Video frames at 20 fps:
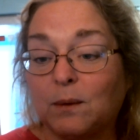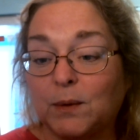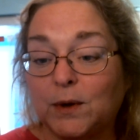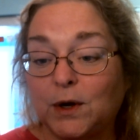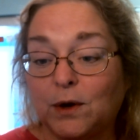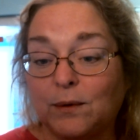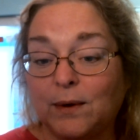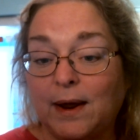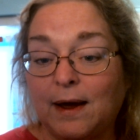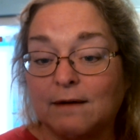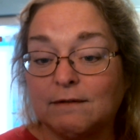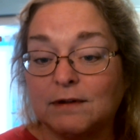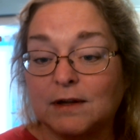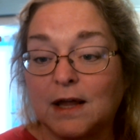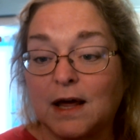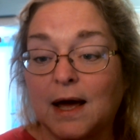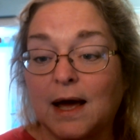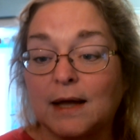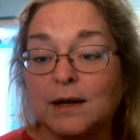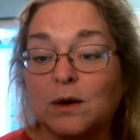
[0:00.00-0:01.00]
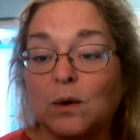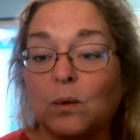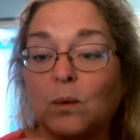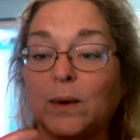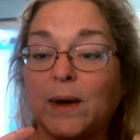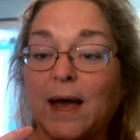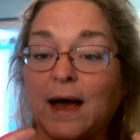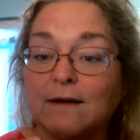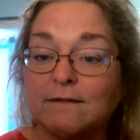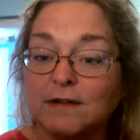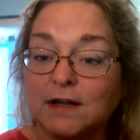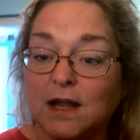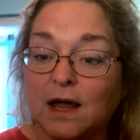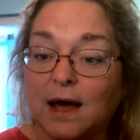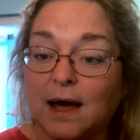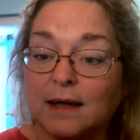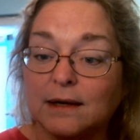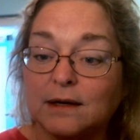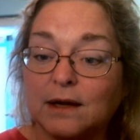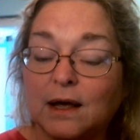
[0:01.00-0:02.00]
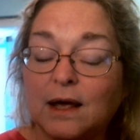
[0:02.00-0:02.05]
we don't have a lot, we have a lot.